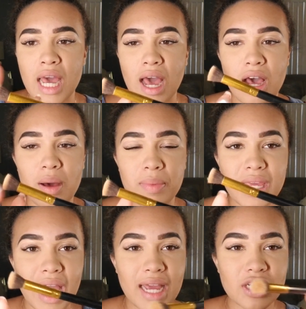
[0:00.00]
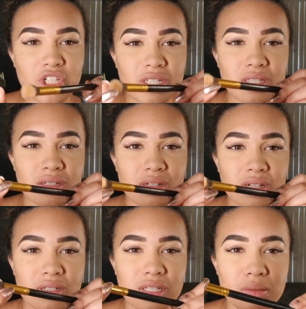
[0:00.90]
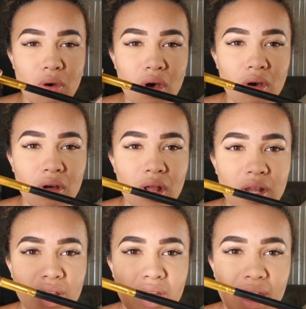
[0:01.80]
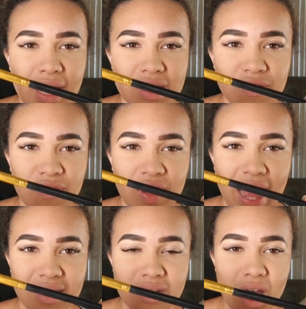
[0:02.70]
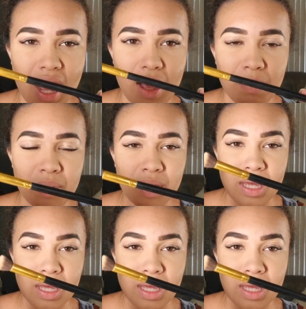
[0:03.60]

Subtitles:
But yeah, it's just small, it's flat top,